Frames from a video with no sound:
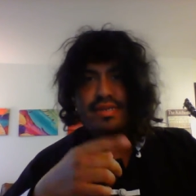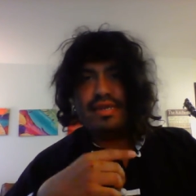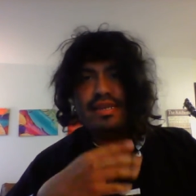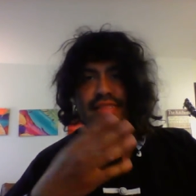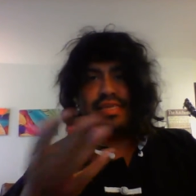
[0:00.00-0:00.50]

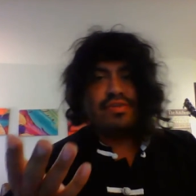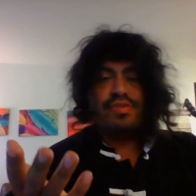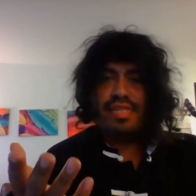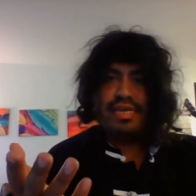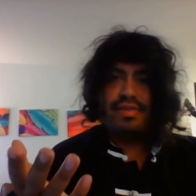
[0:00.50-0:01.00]
Anything you
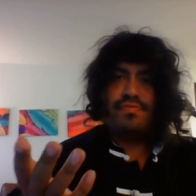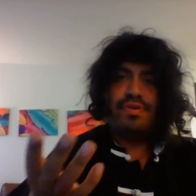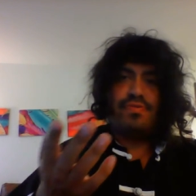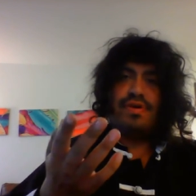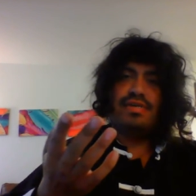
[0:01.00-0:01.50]
need,
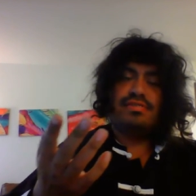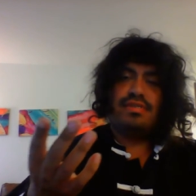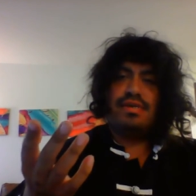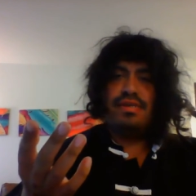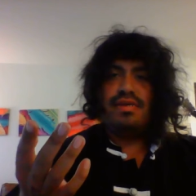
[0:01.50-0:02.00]
request
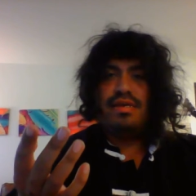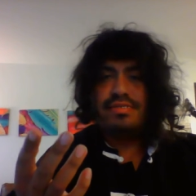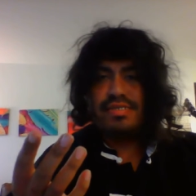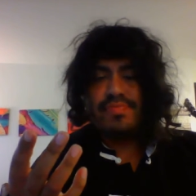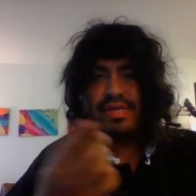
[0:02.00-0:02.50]
it.
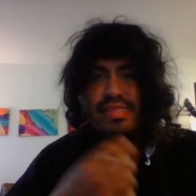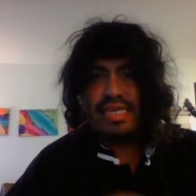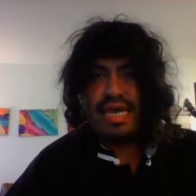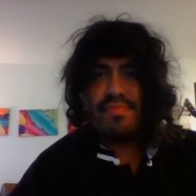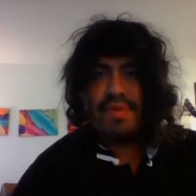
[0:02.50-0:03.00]
Send me a
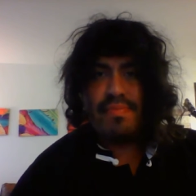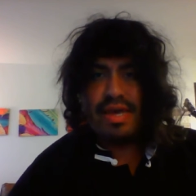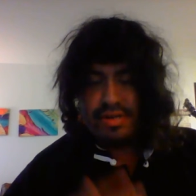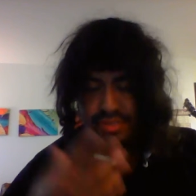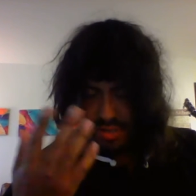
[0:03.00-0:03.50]
DM. I'm at
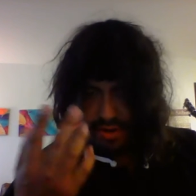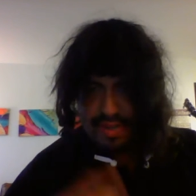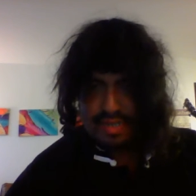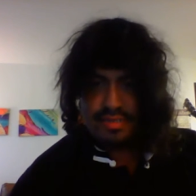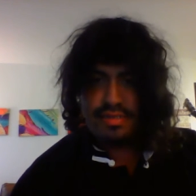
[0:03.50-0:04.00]
your
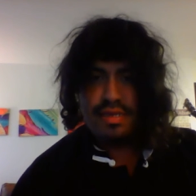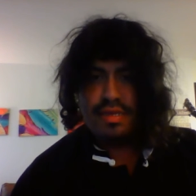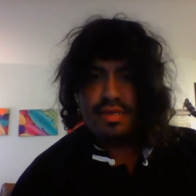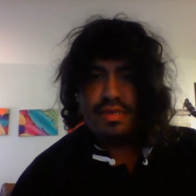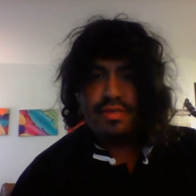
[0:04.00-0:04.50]
service.
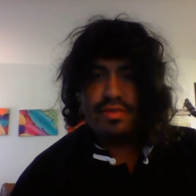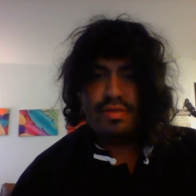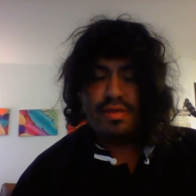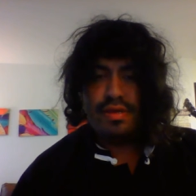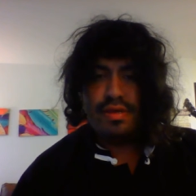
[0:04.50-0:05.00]

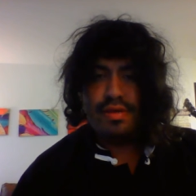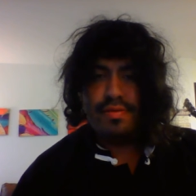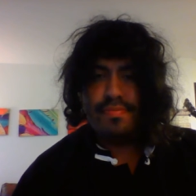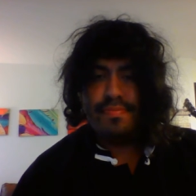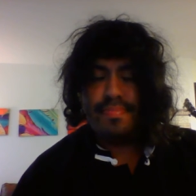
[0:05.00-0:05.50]

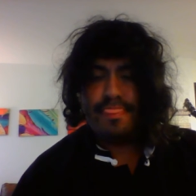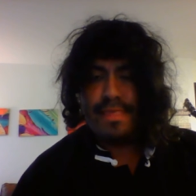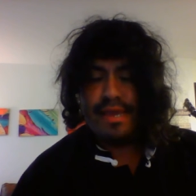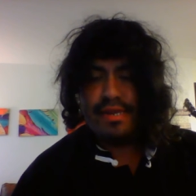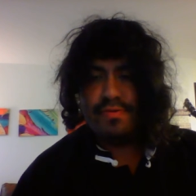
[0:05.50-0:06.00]

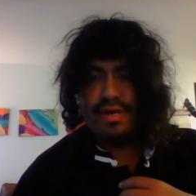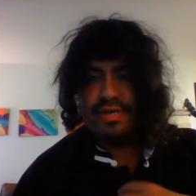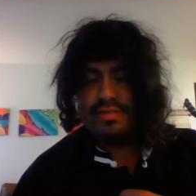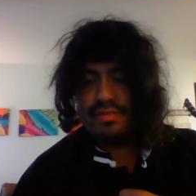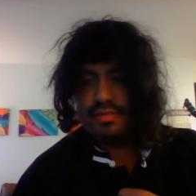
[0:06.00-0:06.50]

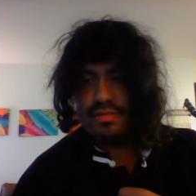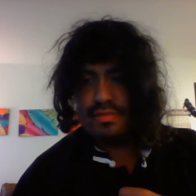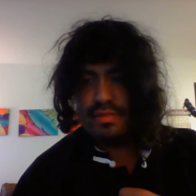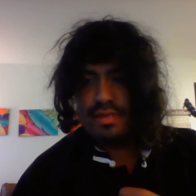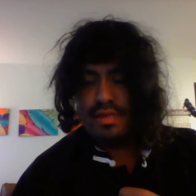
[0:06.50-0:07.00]
Anyways,
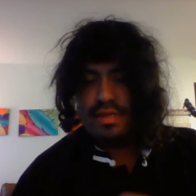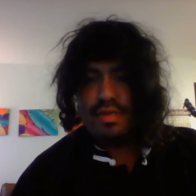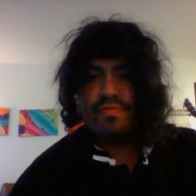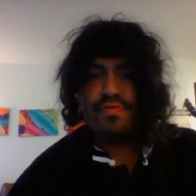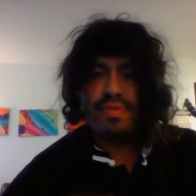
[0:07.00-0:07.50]

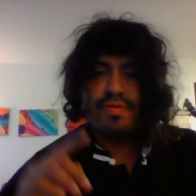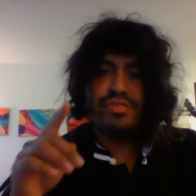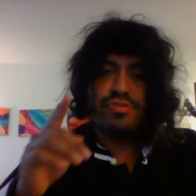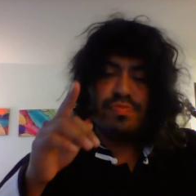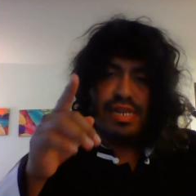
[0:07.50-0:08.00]
remember
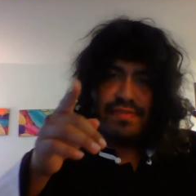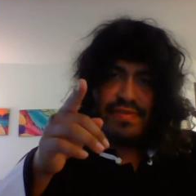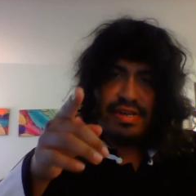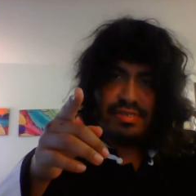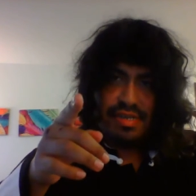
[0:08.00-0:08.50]
to believe
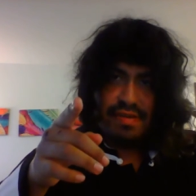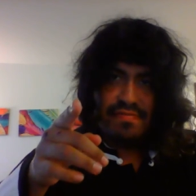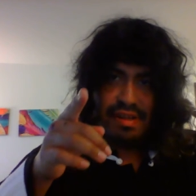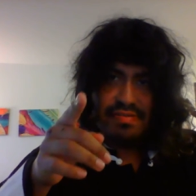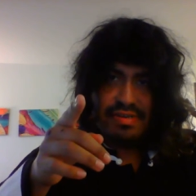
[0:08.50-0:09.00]
in yourself,
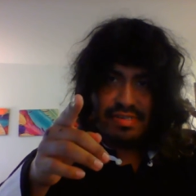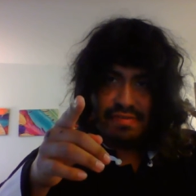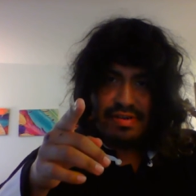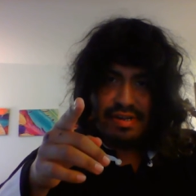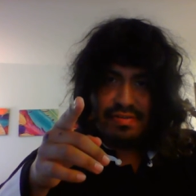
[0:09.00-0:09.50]
love
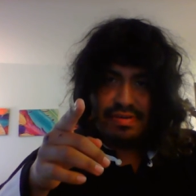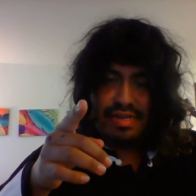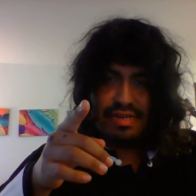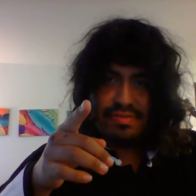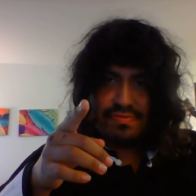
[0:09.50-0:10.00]
yourself when no one
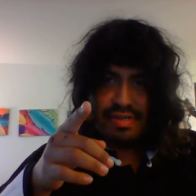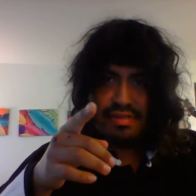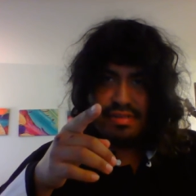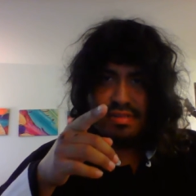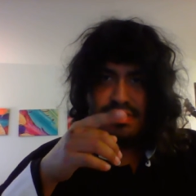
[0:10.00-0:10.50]
else
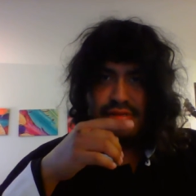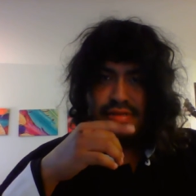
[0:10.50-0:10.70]
will.